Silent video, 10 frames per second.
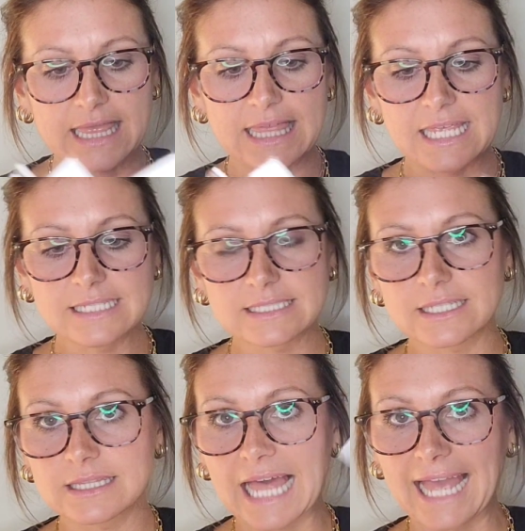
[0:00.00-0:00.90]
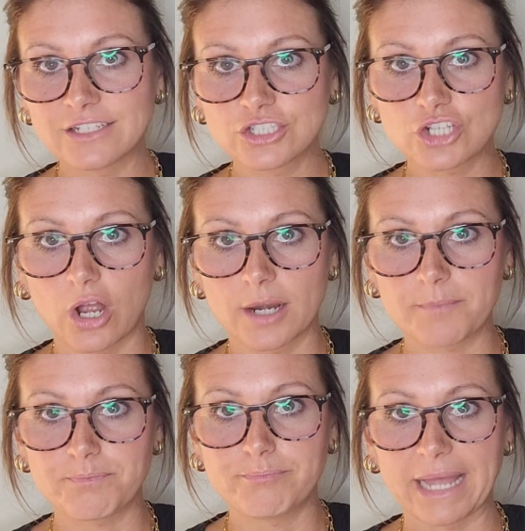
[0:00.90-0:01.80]
This Latin
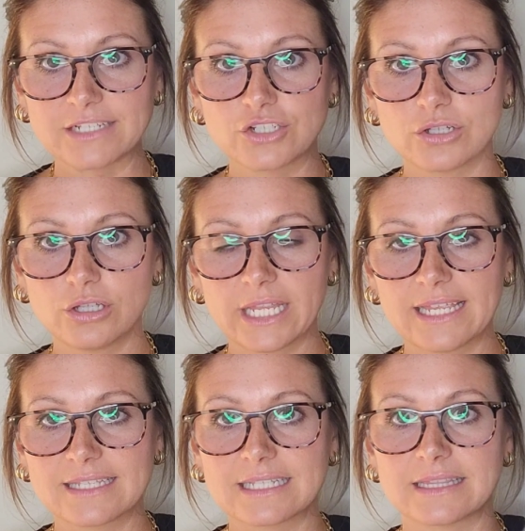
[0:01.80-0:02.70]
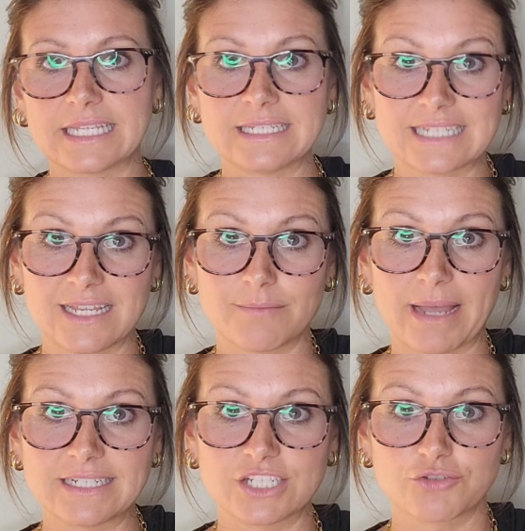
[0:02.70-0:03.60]
chart bundle is linked in my
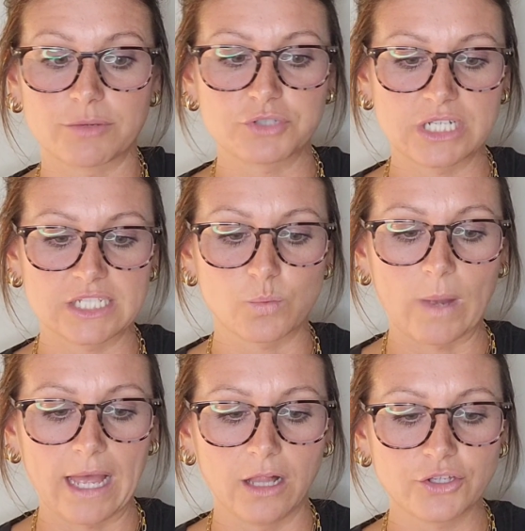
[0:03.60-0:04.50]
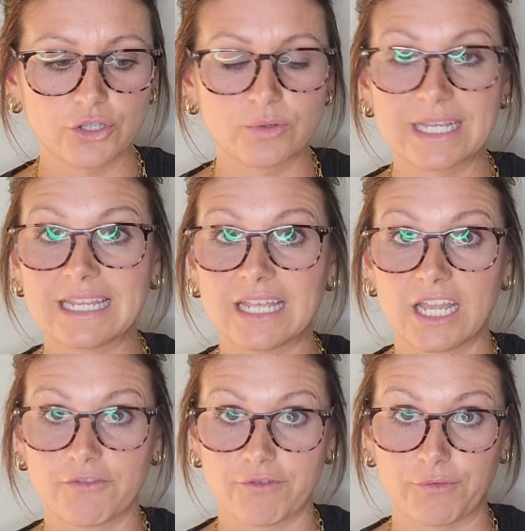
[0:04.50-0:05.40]
description as well. You can get
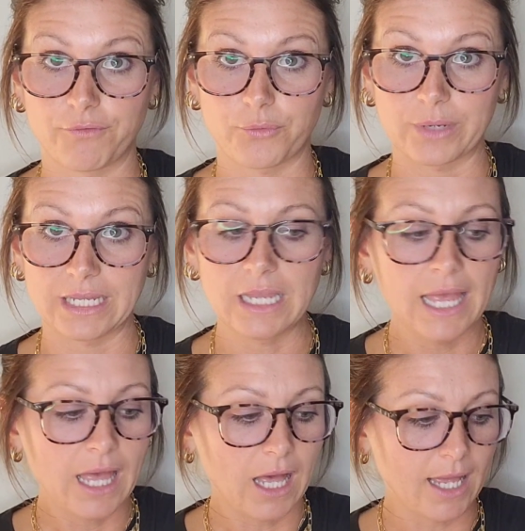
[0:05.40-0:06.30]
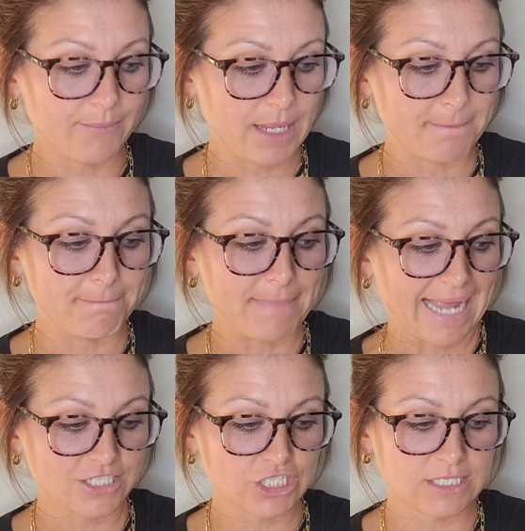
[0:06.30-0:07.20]
it for free. It
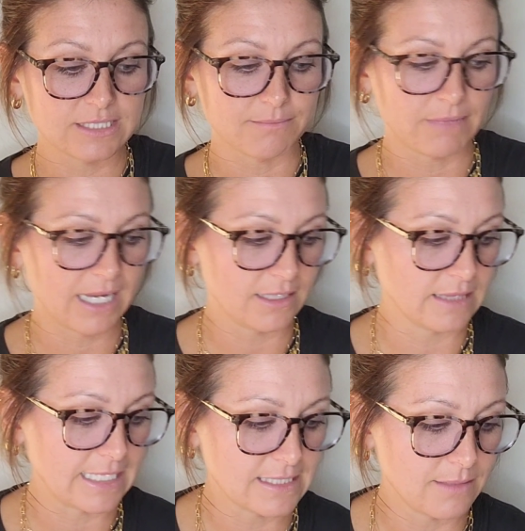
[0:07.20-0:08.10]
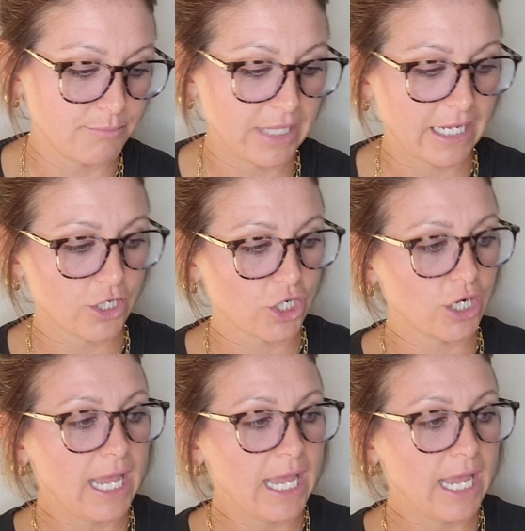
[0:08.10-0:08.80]
matches my lesson planner.